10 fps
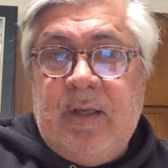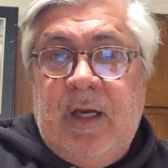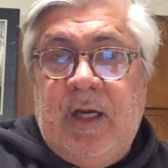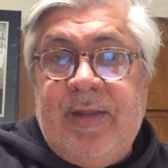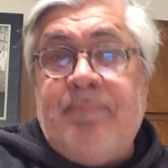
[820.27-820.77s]

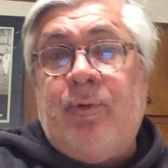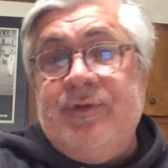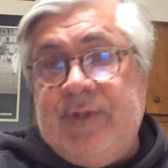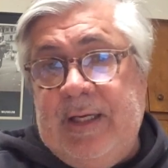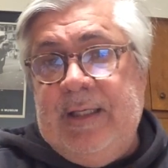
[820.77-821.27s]
That
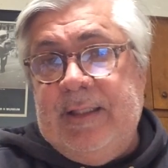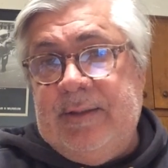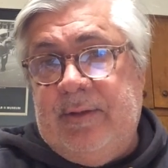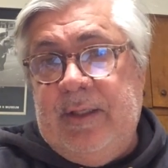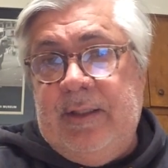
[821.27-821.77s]

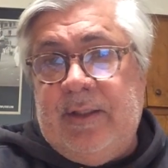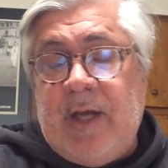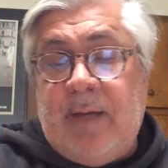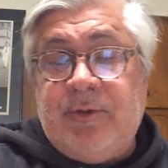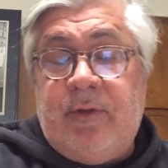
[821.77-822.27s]
preceded the
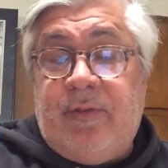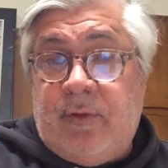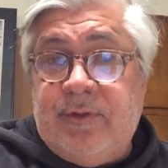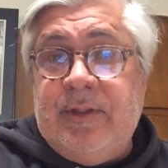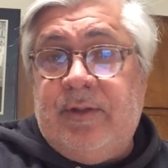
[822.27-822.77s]
adoption of the
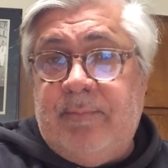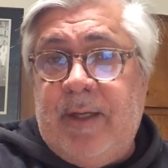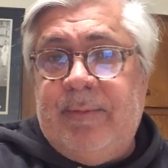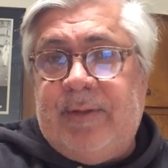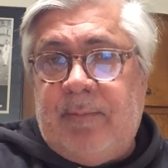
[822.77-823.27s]
13th
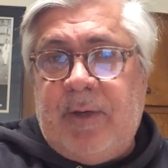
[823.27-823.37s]
Amendment